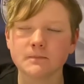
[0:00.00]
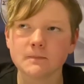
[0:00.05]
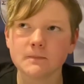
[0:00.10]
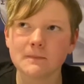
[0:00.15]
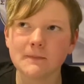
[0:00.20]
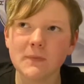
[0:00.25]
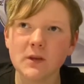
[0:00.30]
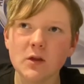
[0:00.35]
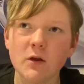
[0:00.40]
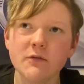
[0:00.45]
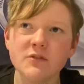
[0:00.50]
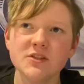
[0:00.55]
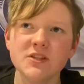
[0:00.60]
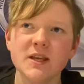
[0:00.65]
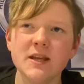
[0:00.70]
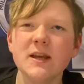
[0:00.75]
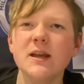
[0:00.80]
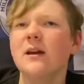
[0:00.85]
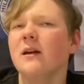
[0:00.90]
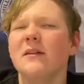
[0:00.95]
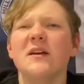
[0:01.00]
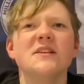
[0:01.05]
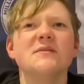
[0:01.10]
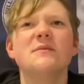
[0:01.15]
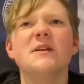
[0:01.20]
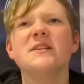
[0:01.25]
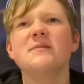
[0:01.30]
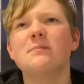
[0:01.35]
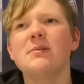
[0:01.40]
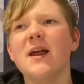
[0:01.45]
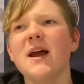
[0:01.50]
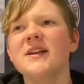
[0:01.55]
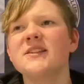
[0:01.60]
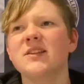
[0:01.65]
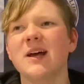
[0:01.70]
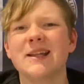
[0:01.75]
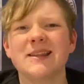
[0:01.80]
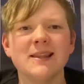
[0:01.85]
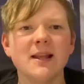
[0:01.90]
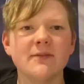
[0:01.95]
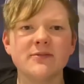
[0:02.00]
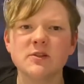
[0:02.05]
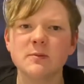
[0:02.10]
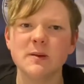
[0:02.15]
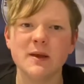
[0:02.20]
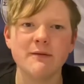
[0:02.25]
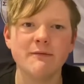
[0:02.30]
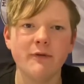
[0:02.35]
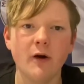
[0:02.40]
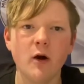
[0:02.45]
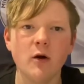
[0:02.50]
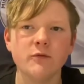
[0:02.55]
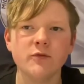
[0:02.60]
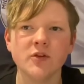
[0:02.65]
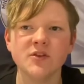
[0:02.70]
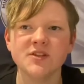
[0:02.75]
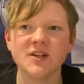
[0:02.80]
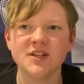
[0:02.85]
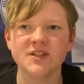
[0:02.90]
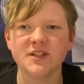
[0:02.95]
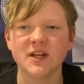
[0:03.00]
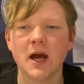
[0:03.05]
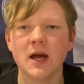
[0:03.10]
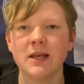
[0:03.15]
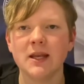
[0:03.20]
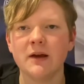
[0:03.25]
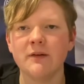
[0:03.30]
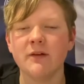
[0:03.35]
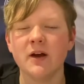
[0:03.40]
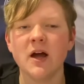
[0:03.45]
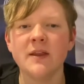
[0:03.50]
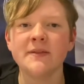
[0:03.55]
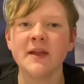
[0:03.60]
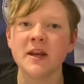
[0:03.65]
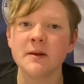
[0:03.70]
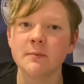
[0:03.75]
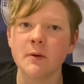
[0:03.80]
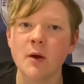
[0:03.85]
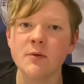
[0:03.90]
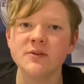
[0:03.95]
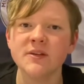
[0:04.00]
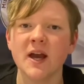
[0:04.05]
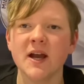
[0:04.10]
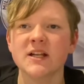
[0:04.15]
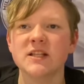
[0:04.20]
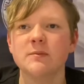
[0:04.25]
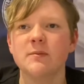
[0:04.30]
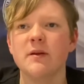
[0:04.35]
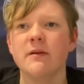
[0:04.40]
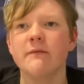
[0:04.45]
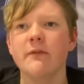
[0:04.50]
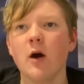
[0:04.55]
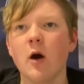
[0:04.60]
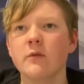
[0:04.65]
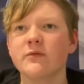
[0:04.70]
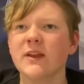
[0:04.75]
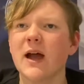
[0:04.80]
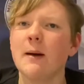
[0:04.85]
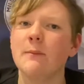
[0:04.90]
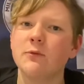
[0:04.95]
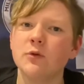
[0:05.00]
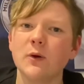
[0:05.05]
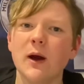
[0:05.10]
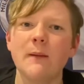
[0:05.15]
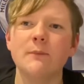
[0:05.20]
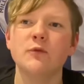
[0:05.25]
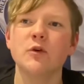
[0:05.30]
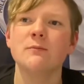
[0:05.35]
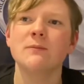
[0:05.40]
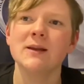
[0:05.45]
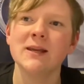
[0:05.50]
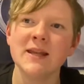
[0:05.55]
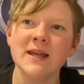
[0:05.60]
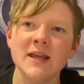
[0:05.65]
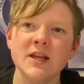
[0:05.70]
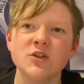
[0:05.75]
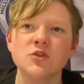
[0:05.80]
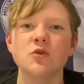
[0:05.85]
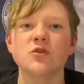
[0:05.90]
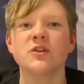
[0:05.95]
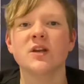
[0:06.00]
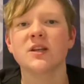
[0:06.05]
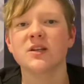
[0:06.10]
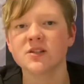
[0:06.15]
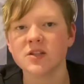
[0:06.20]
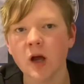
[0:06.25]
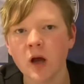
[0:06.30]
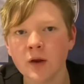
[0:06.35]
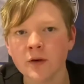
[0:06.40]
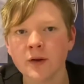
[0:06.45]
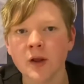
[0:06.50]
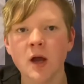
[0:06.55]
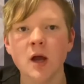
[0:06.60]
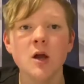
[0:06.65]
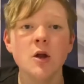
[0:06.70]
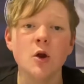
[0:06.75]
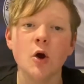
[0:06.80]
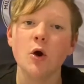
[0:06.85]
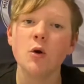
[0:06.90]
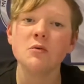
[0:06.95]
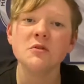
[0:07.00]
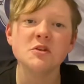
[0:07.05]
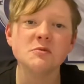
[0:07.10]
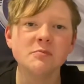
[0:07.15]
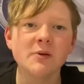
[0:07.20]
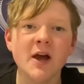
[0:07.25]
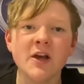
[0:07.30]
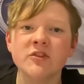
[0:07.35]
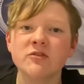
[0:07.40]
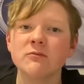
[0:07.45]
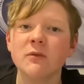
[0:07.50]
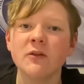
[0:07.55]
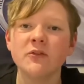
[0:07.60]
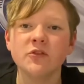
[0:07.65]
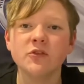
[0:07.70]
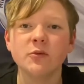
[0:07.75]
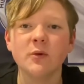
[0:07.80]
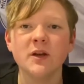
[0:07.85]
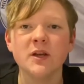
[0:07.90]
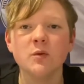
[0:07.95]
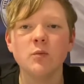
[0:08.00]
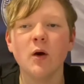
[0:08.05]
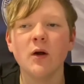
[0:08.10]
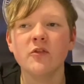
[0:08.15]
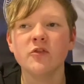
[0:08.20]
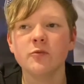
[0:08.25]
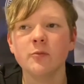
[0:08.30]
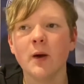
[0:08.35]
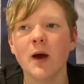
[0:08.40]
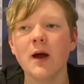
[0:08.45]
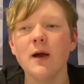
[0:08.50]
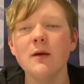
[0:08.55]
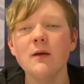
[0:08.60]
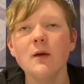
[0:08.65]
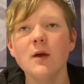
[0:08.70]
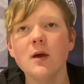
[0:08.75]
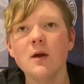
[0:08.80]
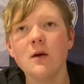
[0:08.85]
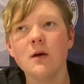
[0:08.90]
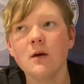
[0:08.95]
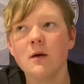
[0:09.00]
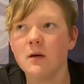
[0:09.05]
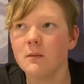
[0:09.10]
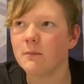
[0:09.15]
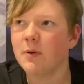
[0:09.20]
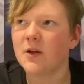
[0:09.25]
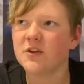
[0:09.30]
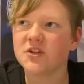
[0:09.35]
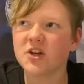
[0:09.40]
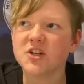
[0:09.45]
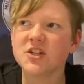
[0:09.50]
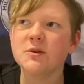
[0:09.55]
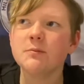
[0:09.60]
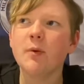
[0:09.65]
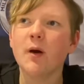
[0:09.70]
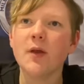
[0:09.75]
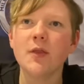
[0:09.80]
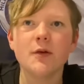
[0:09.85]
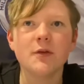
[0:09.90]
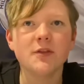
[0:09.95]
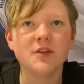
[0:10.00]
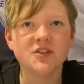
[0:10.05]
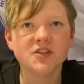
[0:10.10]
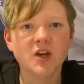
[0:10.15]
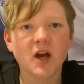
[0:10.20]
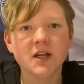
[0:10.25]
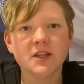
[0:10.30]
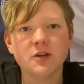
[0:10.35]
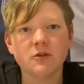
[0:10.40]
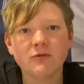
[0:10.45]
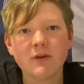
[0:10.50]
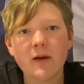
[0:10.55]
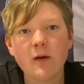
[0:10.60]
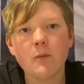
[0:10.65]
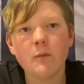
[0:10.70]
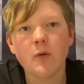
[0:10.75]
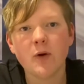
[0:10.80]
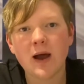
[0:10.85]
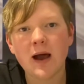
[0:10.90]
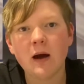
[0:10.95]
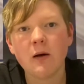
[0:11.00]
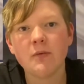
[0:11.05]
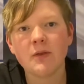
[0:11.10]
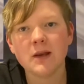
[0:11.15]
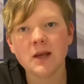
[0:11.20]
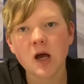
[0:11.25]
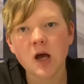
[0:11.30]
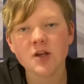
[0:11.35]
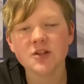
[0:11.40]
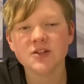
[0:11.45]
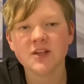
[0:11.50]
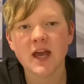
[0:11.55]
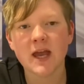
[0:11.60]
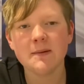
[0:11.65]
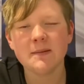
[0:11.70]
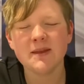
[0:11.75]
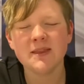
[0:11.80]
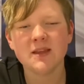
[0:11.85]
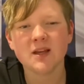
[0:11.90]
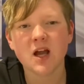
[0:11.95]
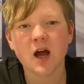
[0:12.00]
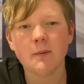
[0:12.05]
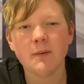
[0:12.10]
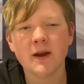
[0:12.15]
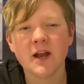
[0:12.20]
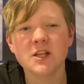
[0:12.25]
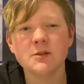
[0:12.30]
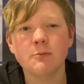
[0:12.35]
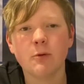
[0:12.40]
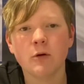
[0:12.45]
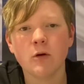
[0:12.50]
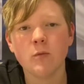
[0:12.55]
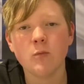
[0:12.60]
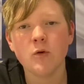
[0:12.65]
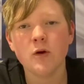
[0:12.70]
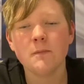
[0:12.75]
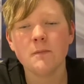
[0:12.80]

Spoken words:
Obviously, there's players that I'd love to be involved on Saturday. I love Nana Boateng to be involved, Abdul Malik, George Alexander, all these players from under 21s. But judging by the side that Rowell put out the last game in the Cup against Boreham Wood,